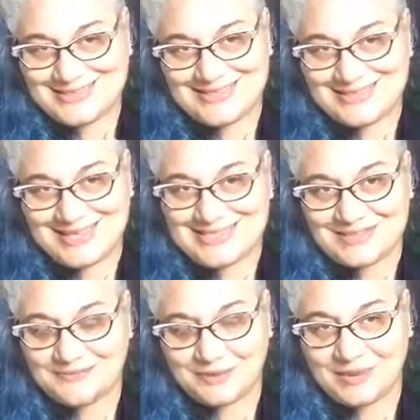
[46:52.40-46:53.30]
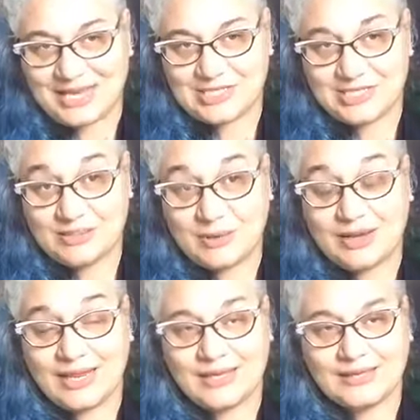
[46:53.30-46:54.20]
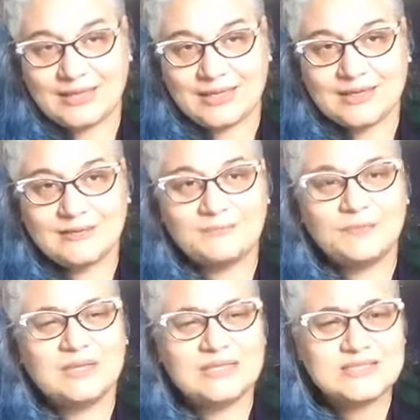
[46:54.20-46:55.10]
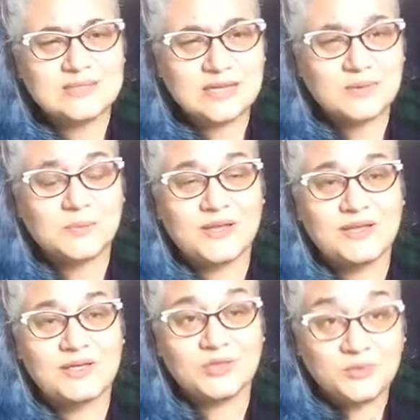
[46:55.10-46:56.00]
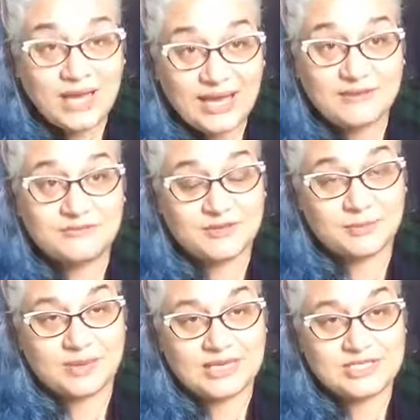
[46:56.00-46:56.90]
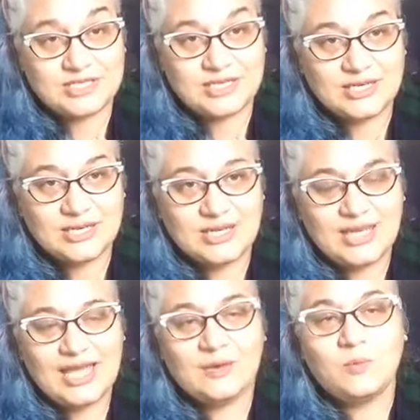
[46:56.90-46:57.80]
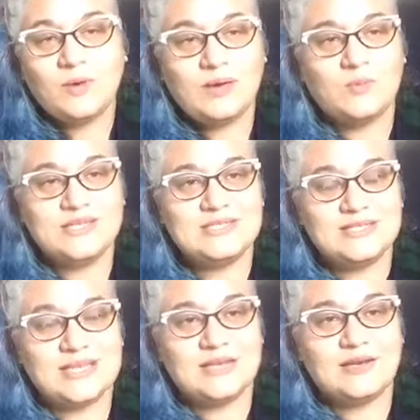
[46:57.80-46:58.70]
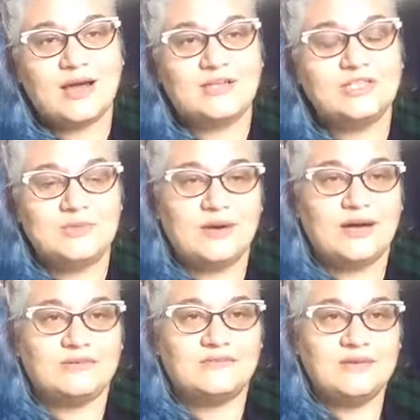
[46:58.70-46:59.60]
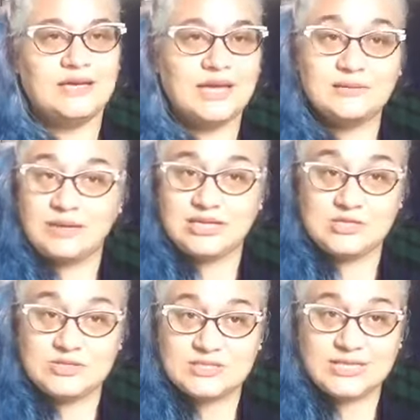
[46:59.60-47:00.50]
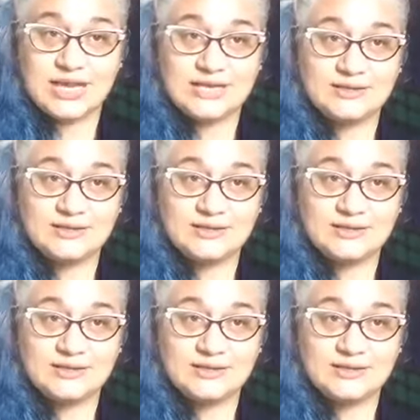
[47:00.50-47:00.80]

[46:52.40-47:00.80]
doesn't feel passionate about anything, let's look at when you have felt passionate and what was it that knocked you off and made you decide,